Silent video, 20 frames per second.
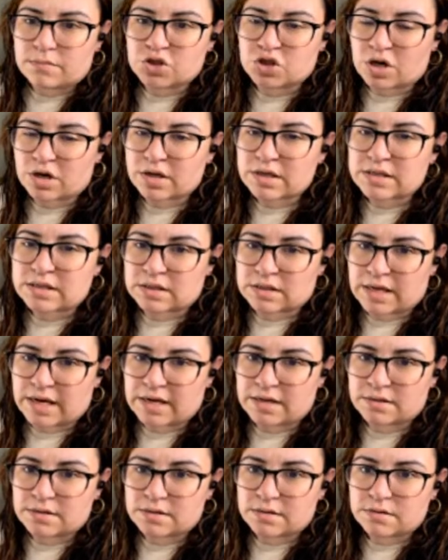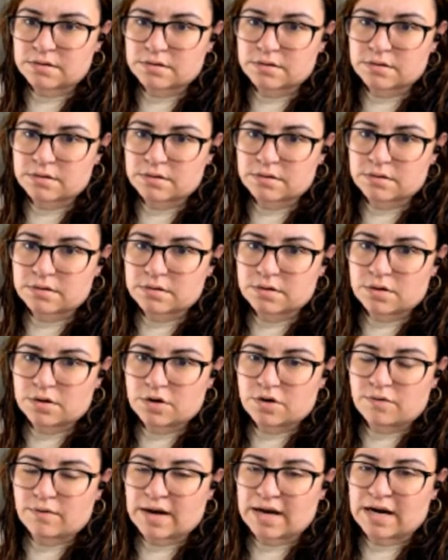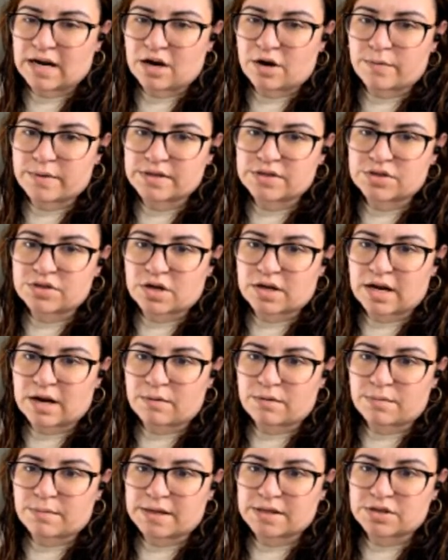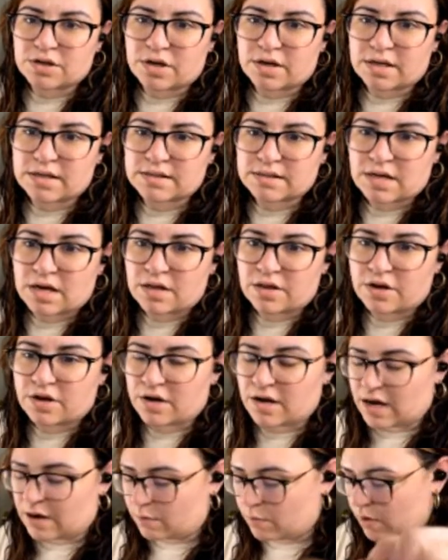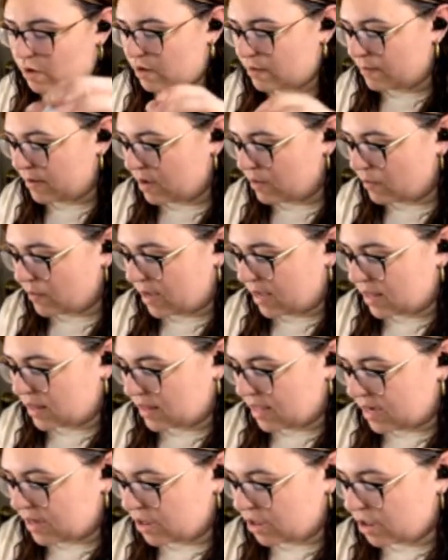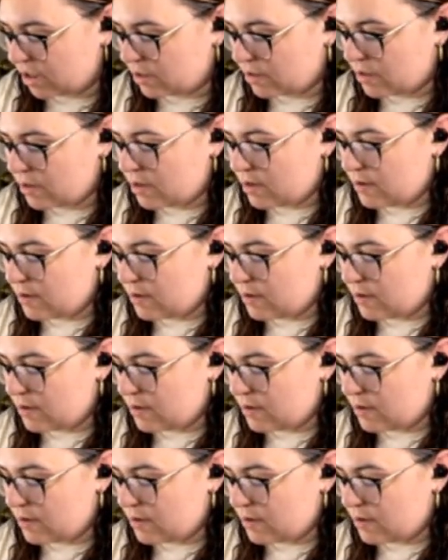dark to light, right? I always start out with my darkest color. I work my way lighter,